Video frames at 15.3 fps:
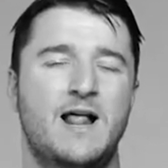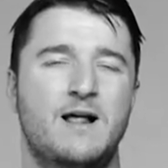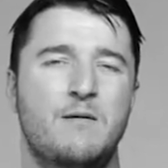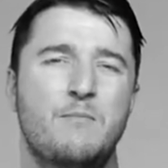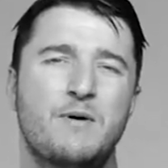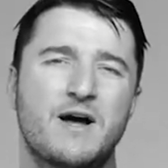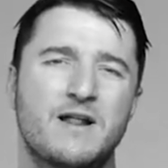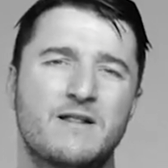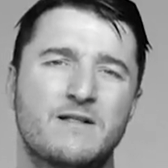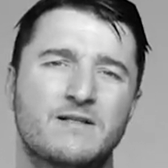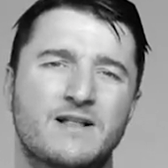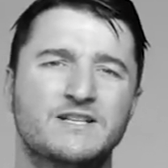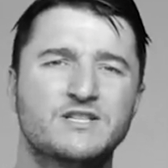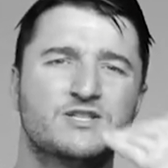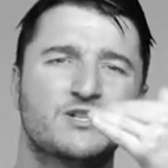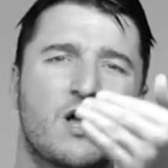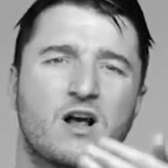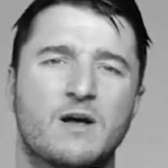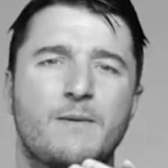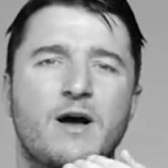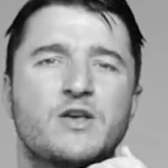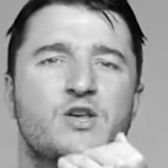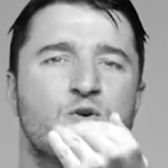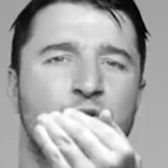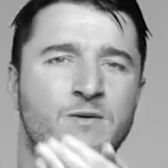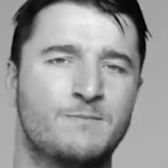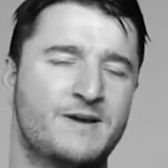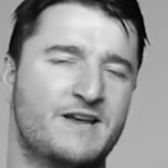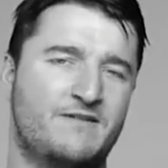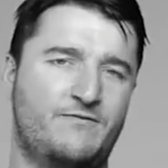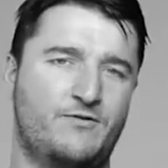But let's just talk about you and
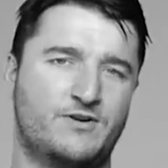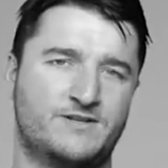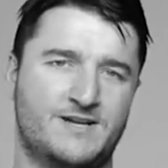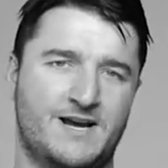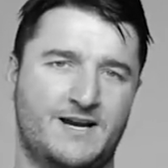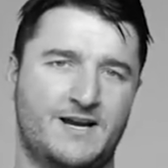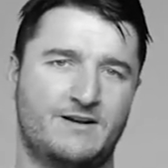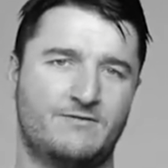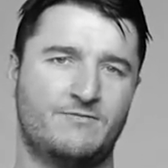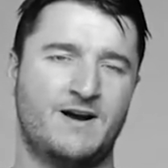me for a second,